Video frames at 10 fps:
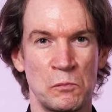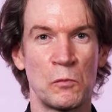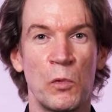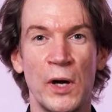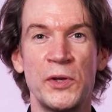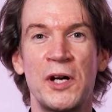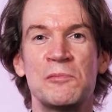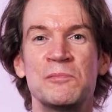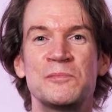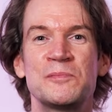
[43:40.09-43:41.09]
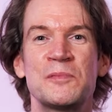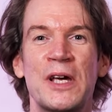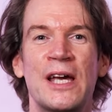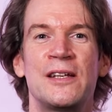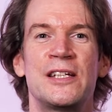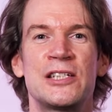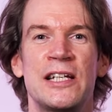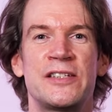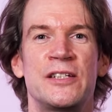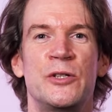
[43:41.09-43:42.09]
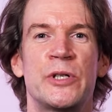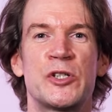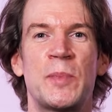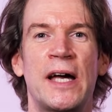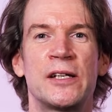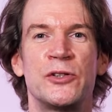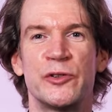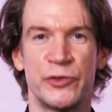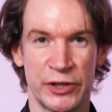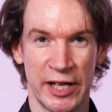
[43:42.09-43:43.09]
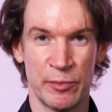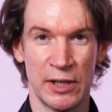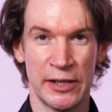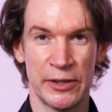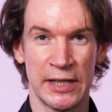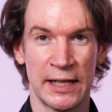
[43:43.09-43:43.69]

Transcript: Well done! In this lesson you expanded your vocabulary